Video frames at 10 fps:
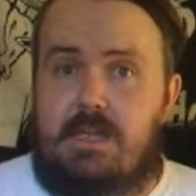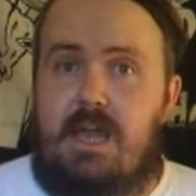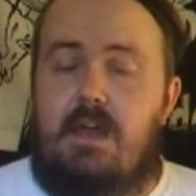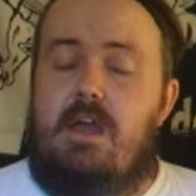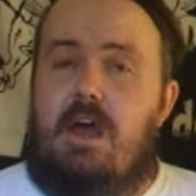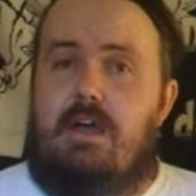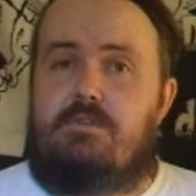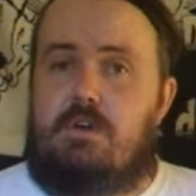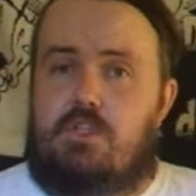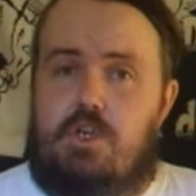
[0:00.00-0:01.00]
Now,
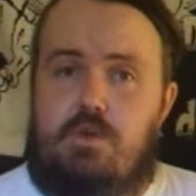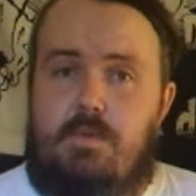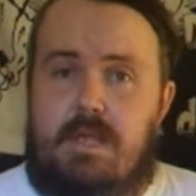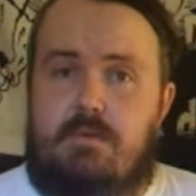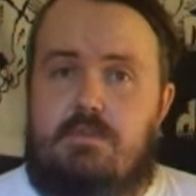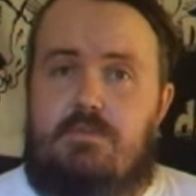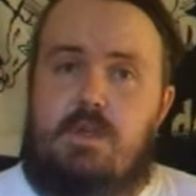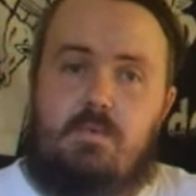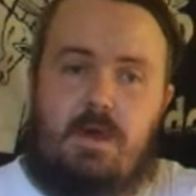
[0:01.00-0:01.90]
I've got two records for you.